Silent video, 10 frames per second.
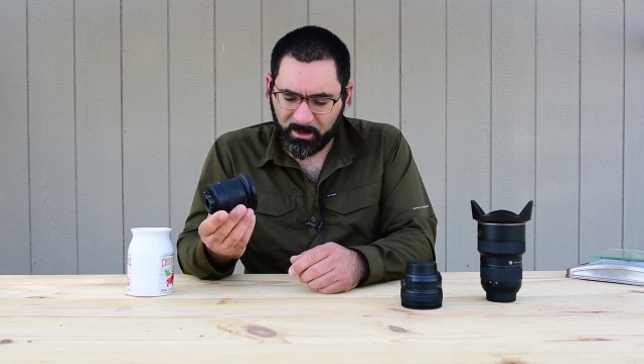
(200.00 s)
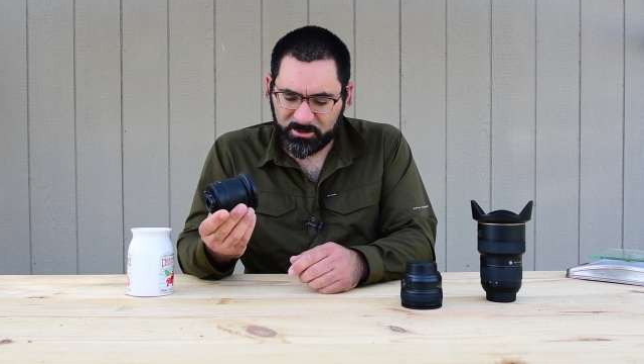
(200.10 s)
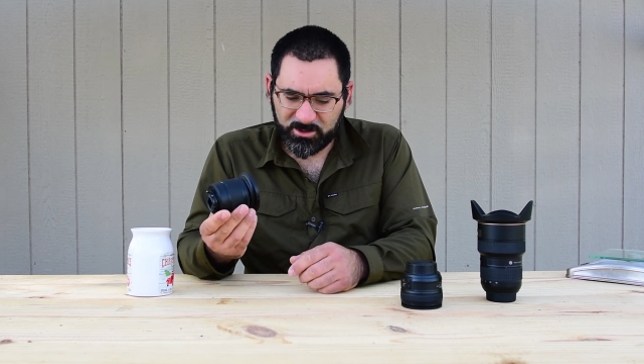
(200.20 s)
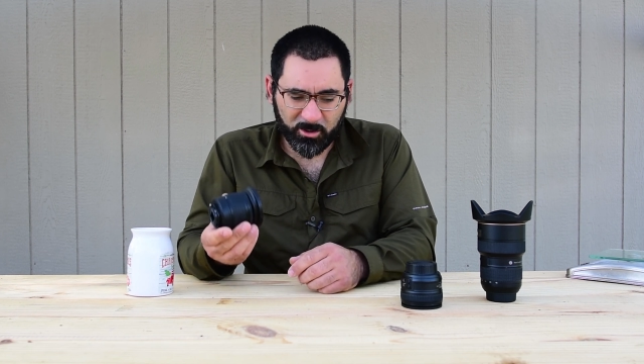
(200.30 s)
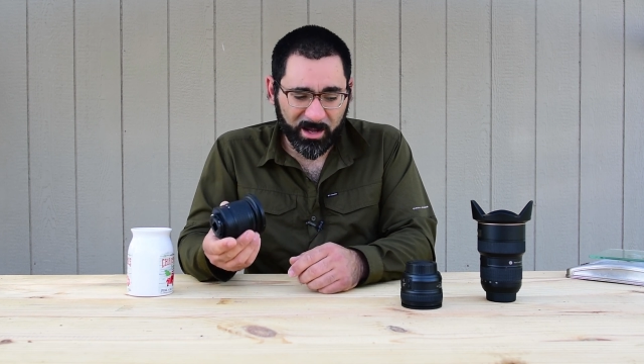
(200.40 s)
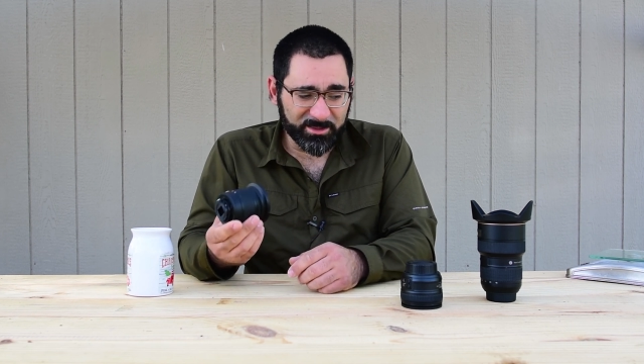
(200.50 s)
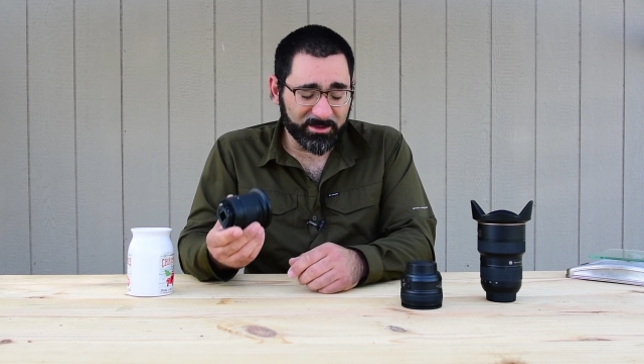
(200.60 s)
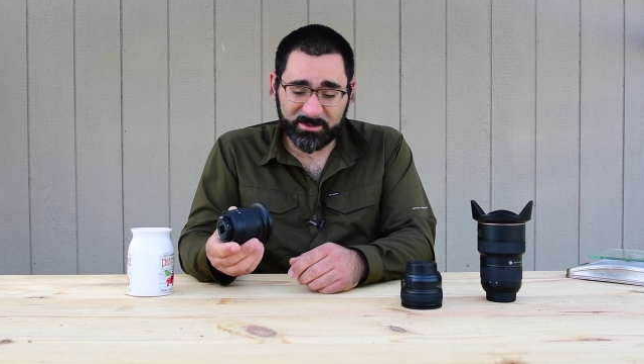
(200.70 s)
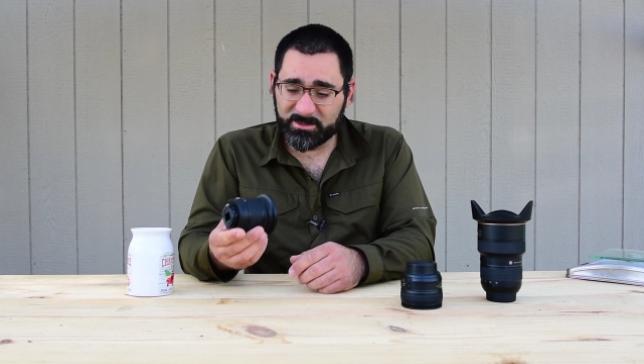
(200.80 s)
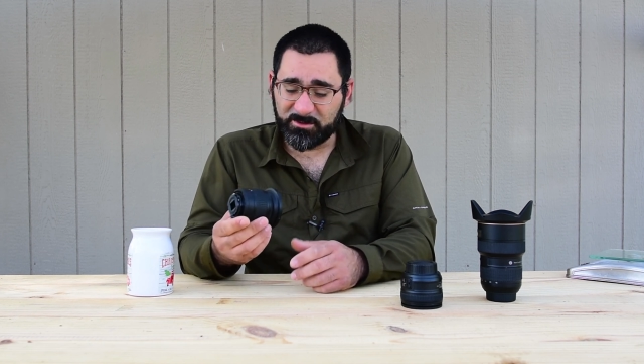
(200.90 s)
So I think
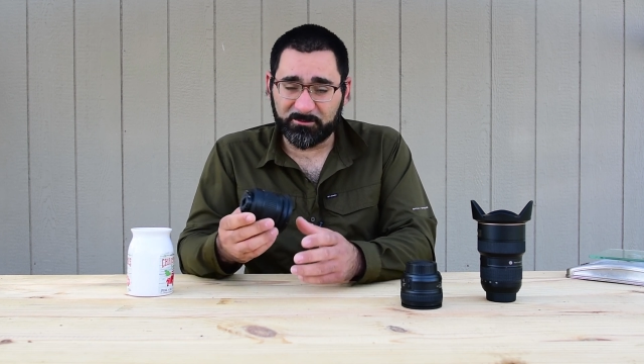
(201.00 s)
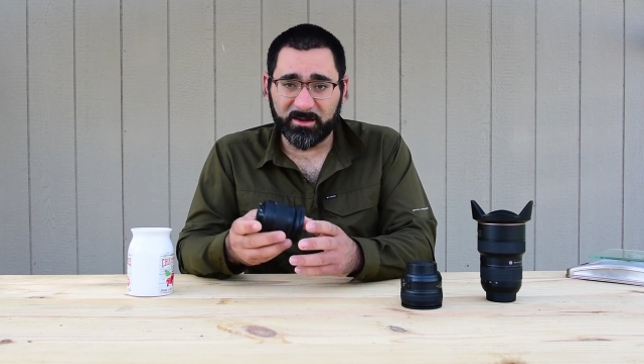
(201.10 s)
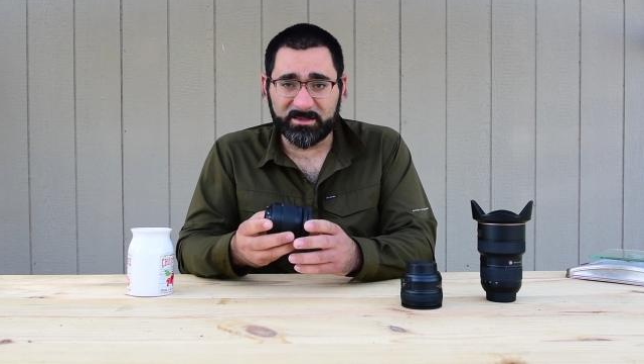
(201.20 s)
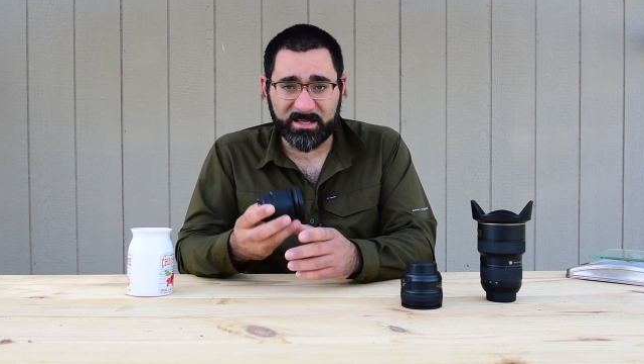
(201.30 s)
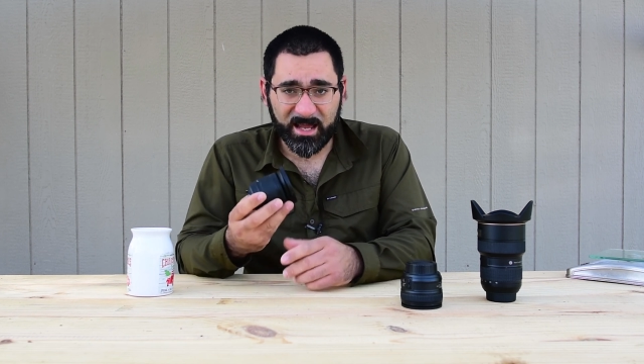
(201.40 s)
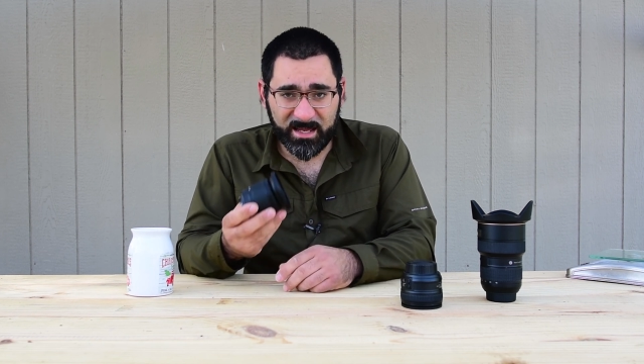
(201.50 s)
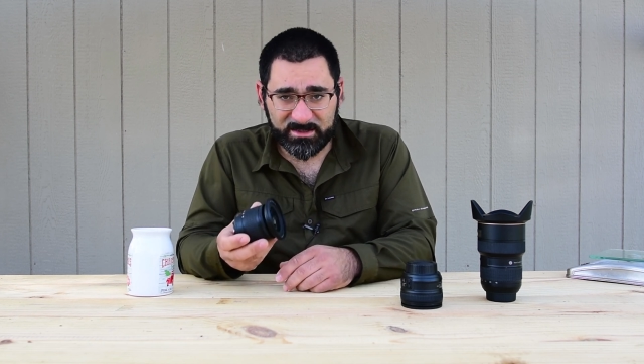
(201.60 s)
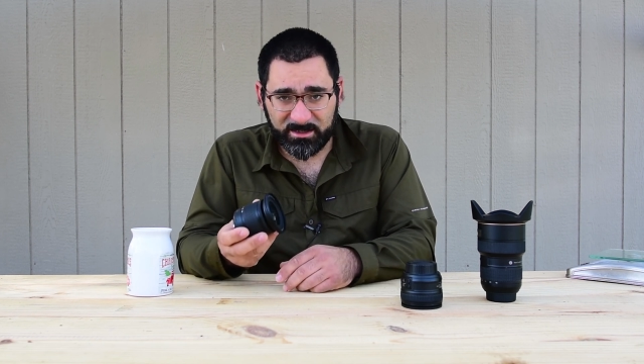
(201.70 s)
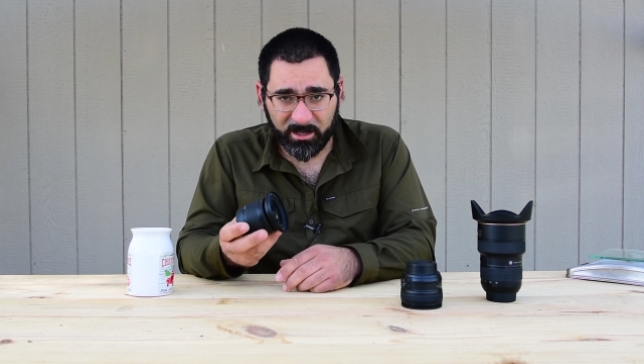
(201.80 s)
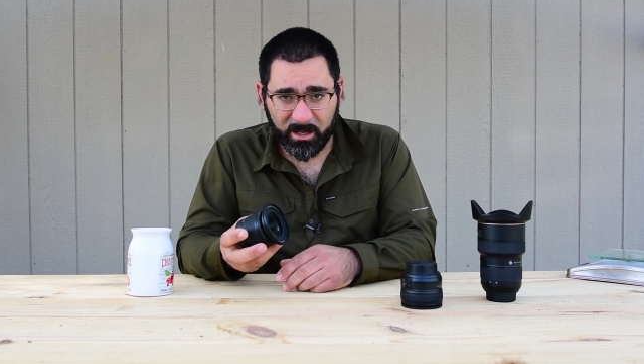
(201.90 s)
this is a
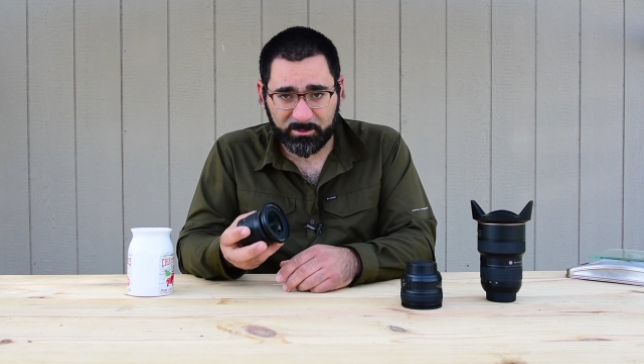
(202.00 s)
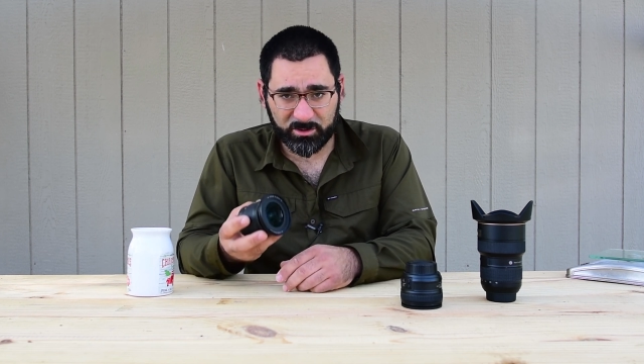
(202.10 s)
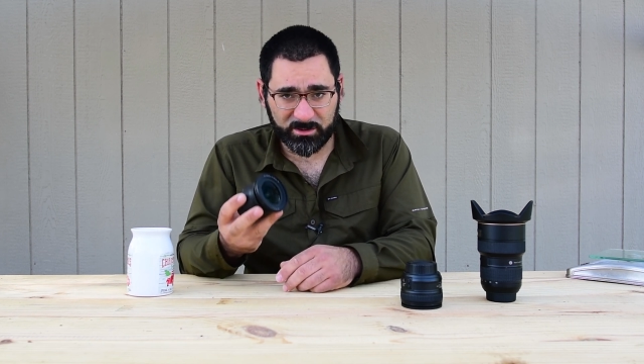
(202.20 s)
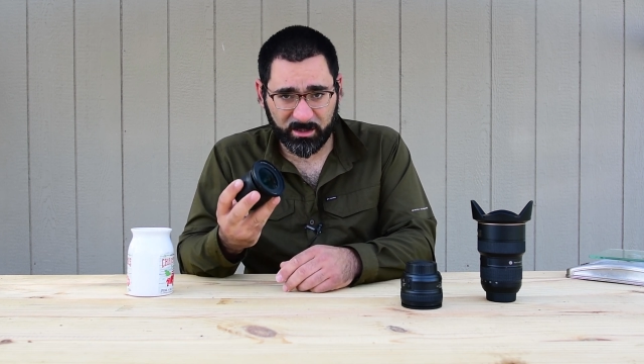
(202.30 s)
fantastic option